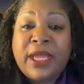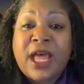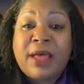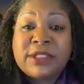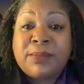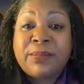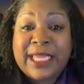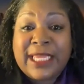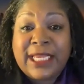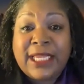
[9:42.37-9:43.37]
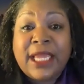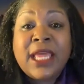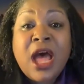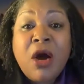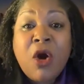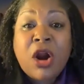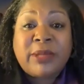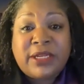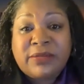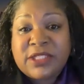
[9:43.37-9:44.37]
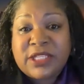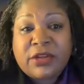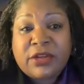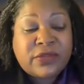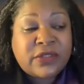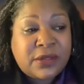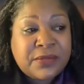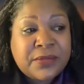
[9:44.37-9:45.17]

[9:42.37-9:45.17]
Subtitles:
contemplating harming themselves.